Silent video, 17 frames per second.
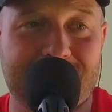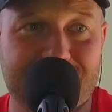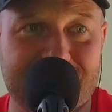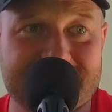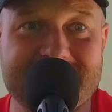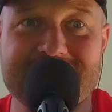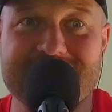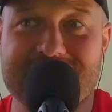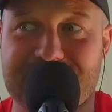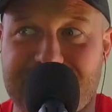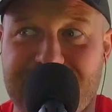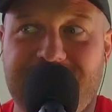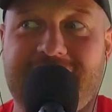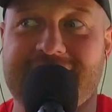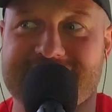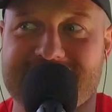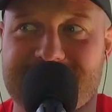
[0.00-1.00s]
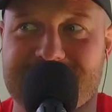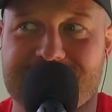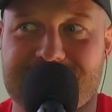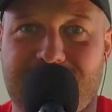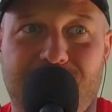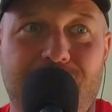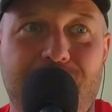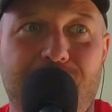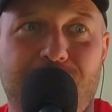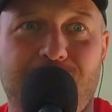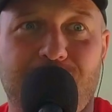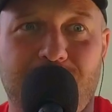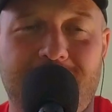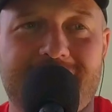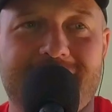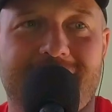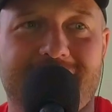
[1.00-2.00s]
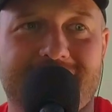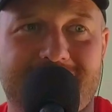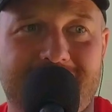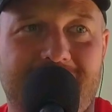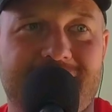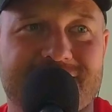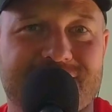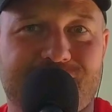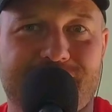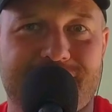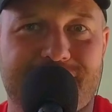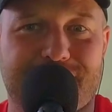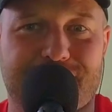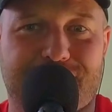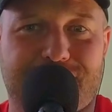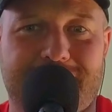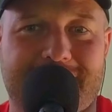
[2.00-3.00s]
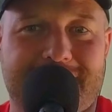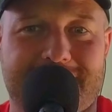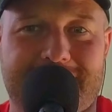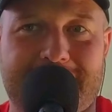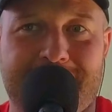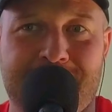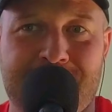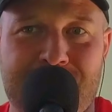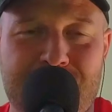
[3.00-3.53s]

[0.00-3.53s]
this is the face of the show. What on God's green earth kind of like mutant